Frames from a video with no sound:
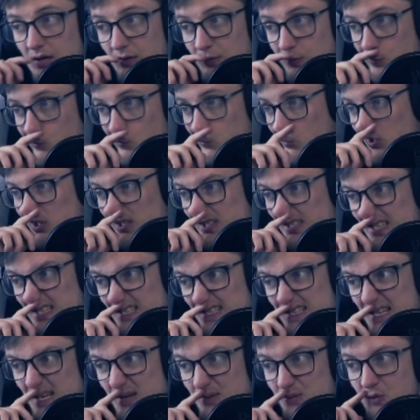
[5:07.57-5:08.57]
if it works the
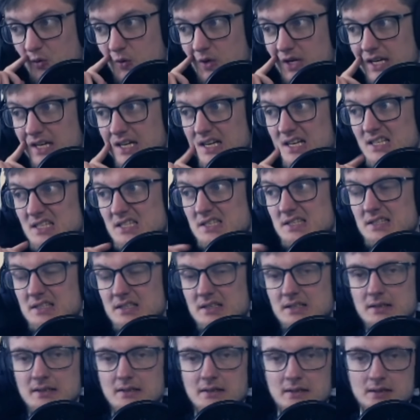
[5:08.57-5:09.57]
same way as
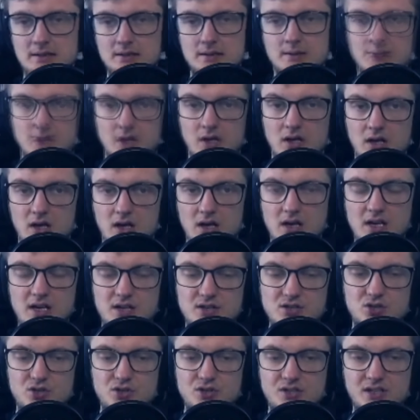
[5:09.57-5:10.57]

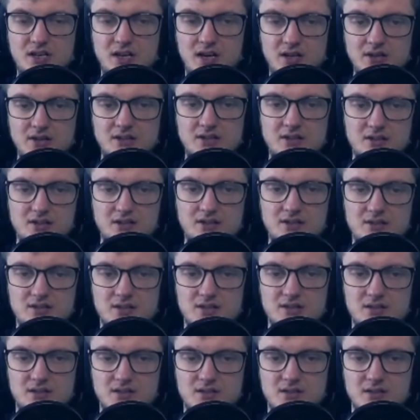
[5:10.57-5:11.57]
yeah, so it
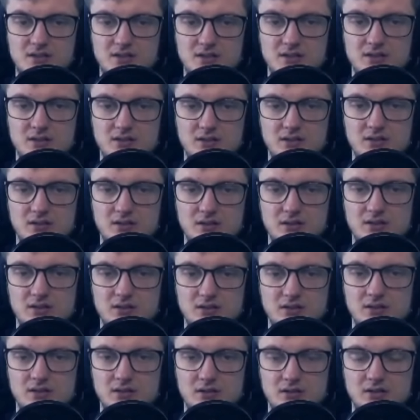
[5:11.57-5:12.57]
counters
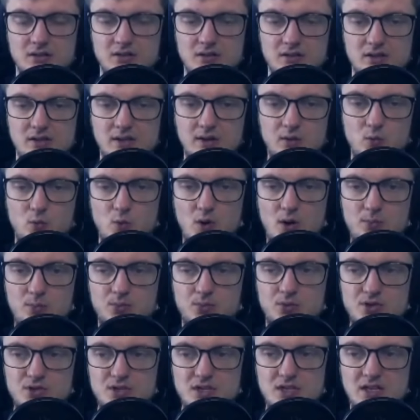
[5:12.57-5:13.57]
like
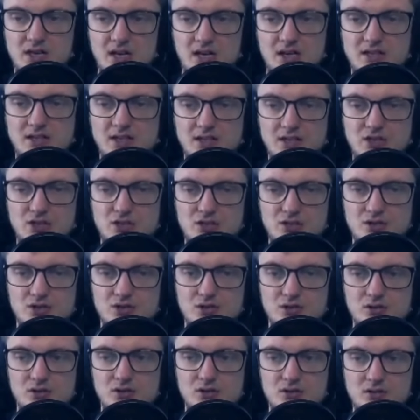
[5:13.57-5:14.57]
weapons and
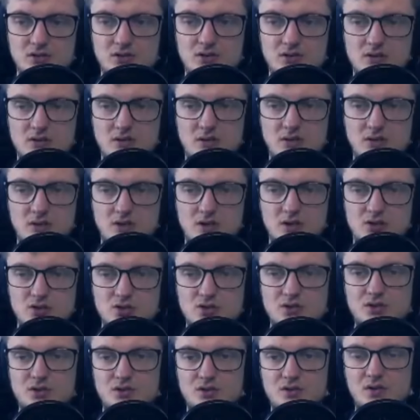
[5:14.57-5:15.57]
attach.
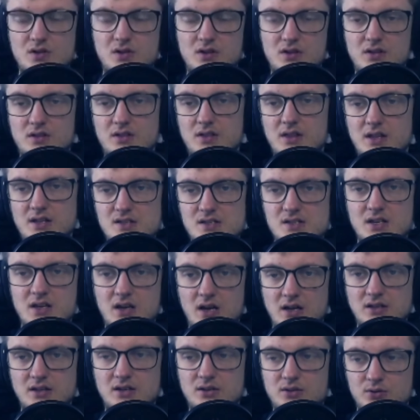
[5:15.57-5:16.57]
So that's
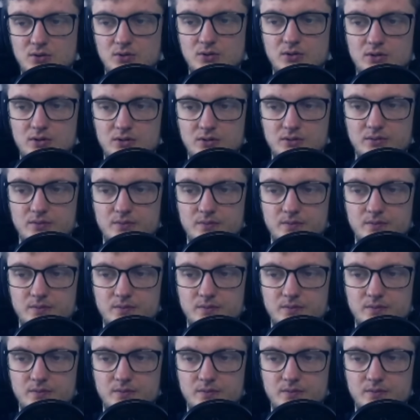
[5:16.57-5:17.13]
kind of cool.